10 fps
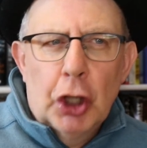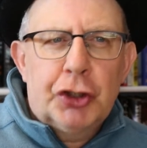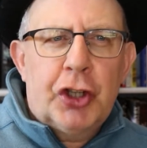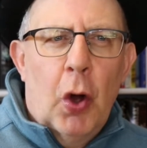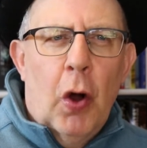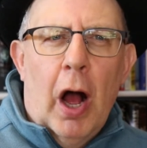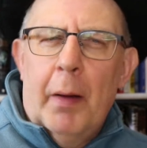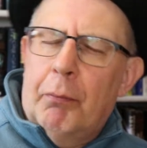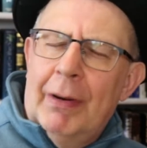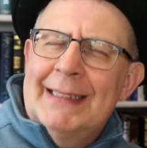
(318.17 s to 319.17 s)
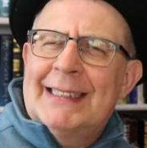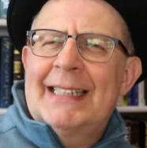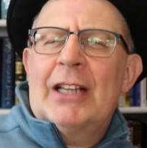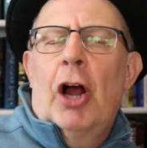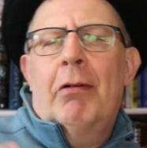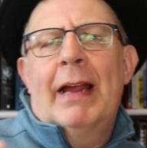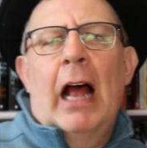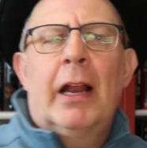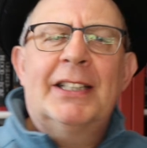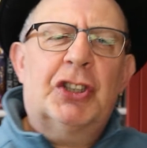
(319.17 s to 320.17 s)
So Princess
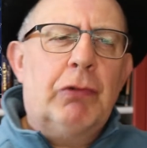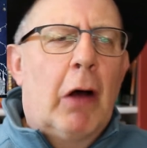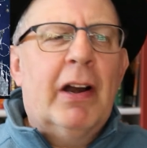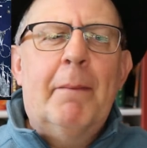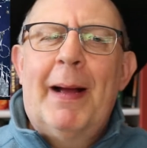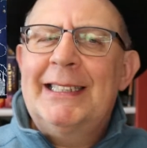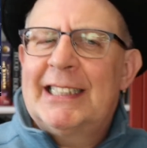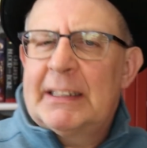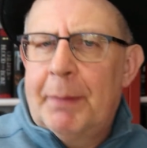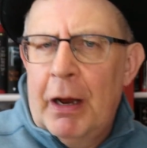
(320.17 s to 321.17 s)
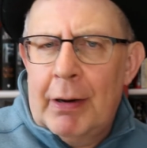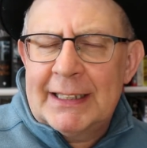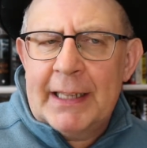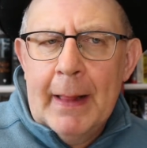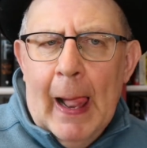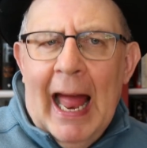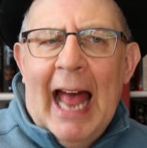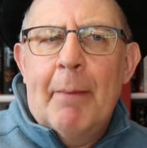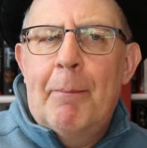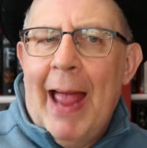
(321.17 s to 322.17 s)
Uriella is surrounded by spirits
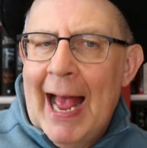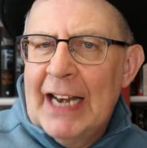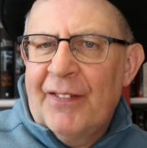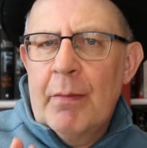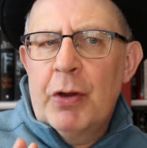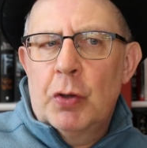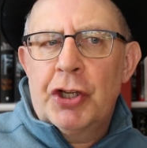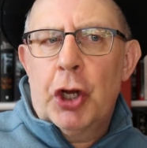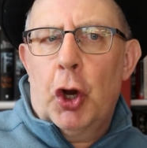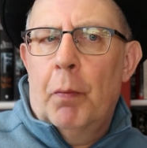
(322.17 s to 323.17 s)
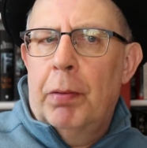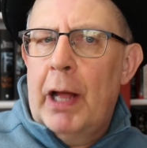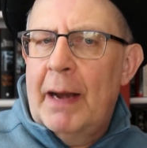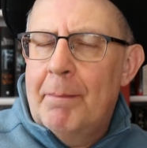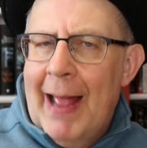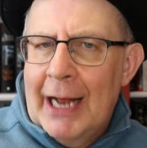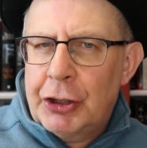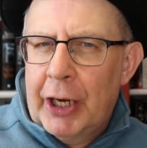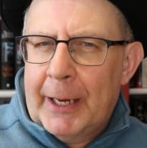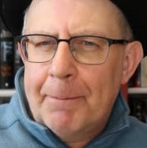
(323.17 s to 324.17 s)
and banned from using her blood
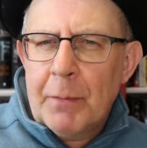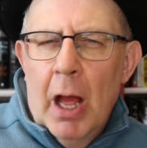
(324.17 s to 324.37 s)
magic.